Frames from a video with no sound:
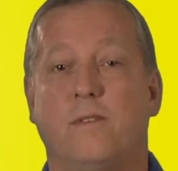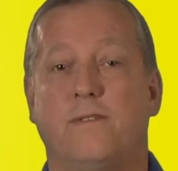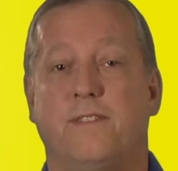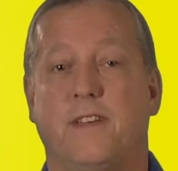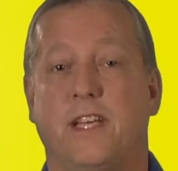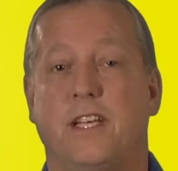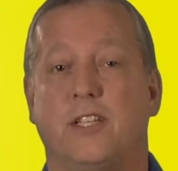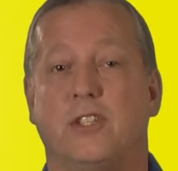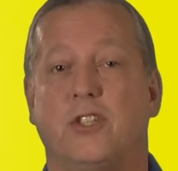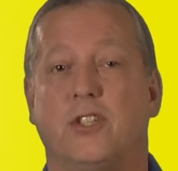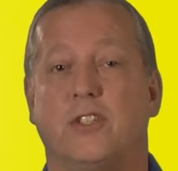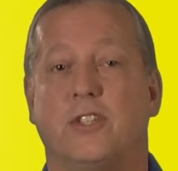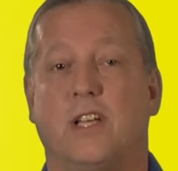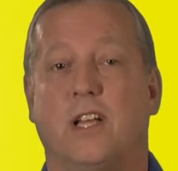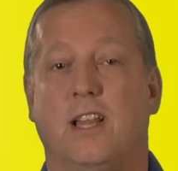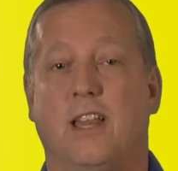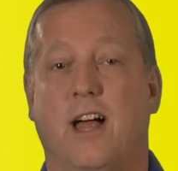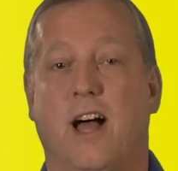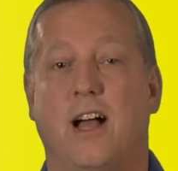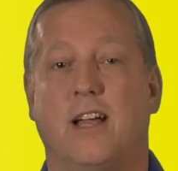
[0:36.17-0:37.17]
finish is
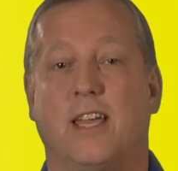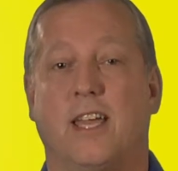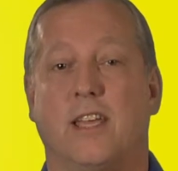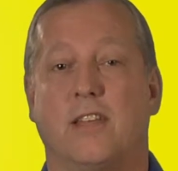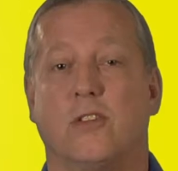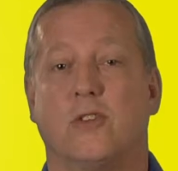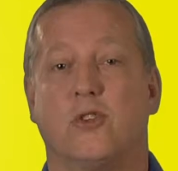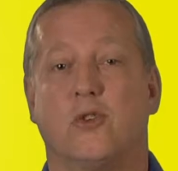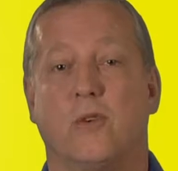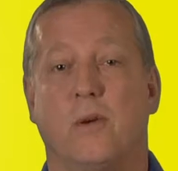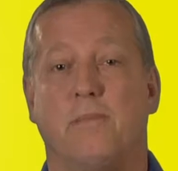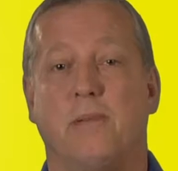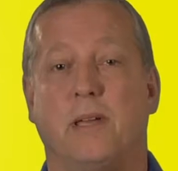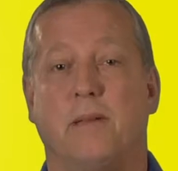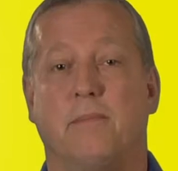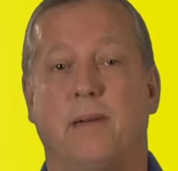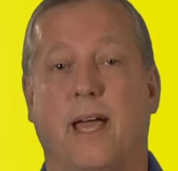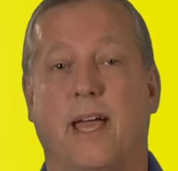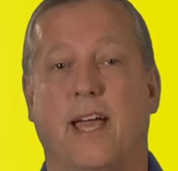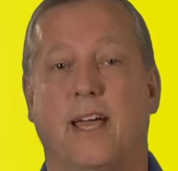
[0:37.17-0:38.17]
clogging the
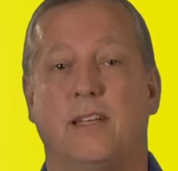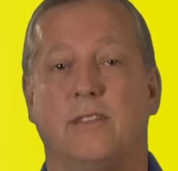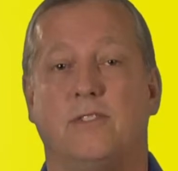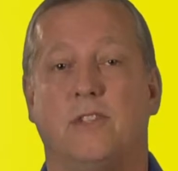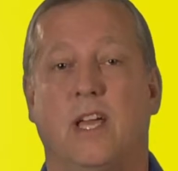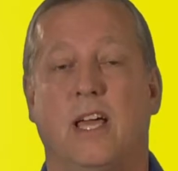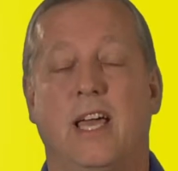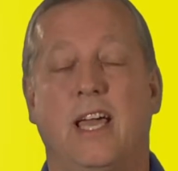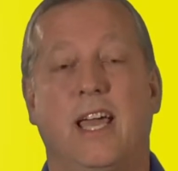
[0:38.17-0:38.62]
stripping pads